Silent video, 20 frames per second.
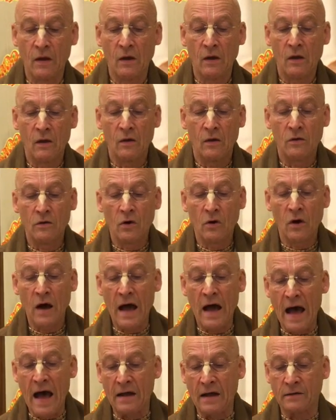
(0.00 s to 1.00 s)
Your
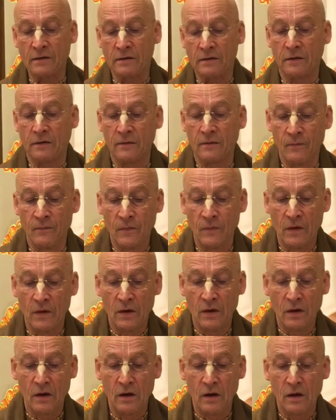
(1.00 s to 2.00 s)
heart
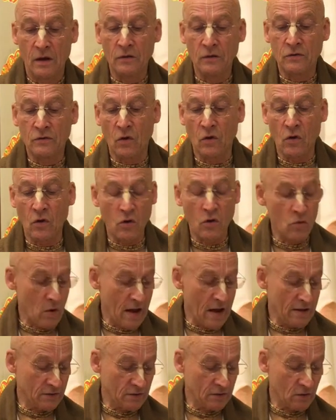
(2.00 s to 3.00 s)
is always
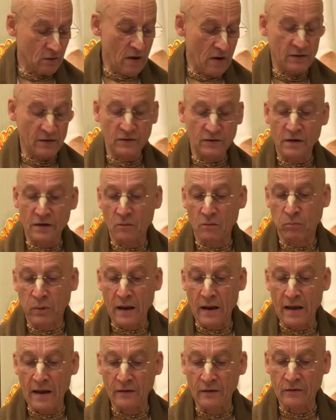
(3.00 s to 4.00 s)
the resting
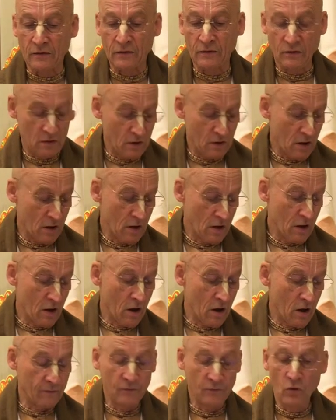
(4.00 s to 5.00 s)
place of
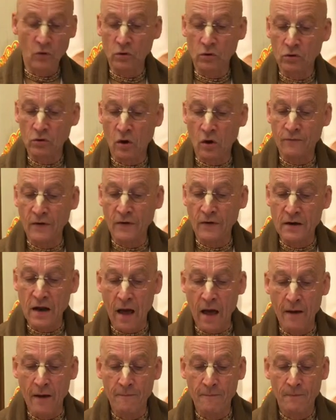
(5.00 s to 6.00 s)
Lord Govinda.
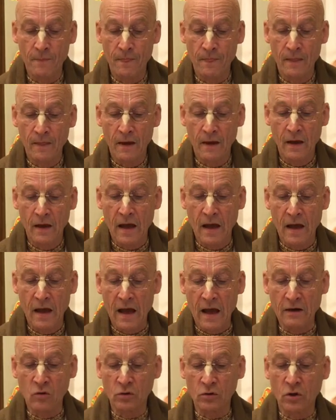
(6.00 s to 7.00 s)
And
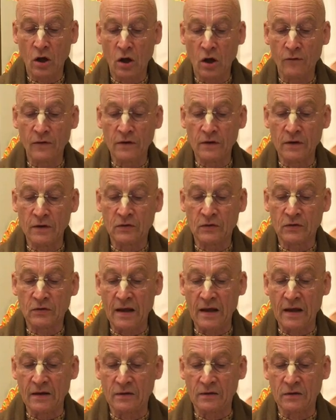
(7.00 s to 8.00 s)
Lord Govinda
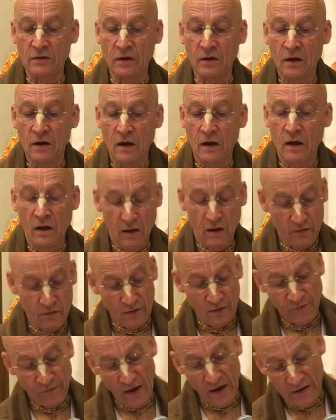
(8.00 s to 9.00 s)
says, the
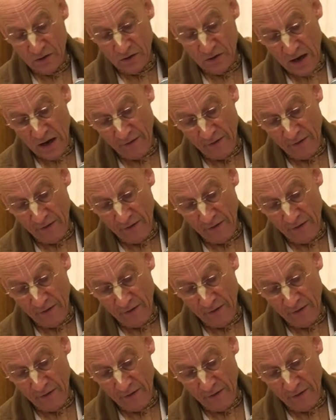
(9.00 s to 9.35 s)
Vaishnavas